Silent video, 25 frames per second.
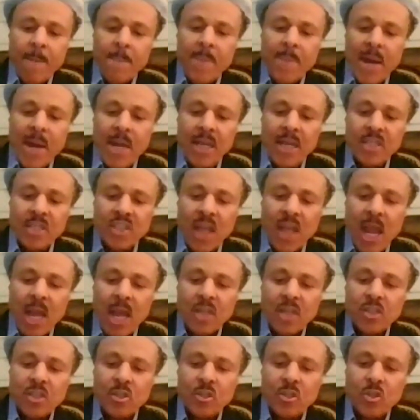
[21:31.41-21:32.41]
by his
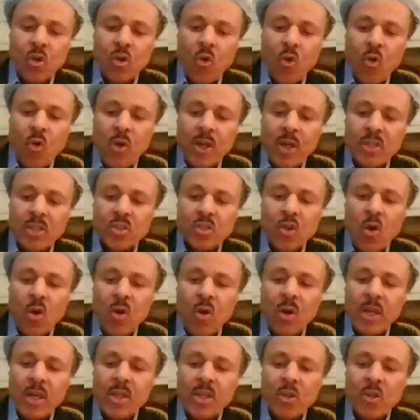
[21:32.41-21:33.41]
actions, Corey is
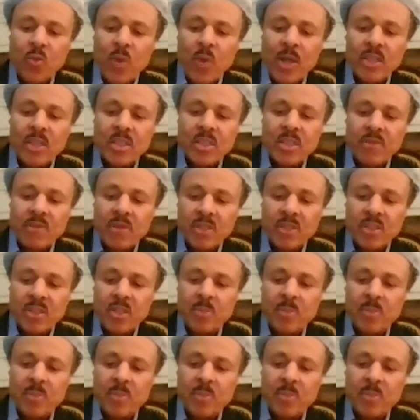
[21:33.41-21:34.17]
calling the rest of us,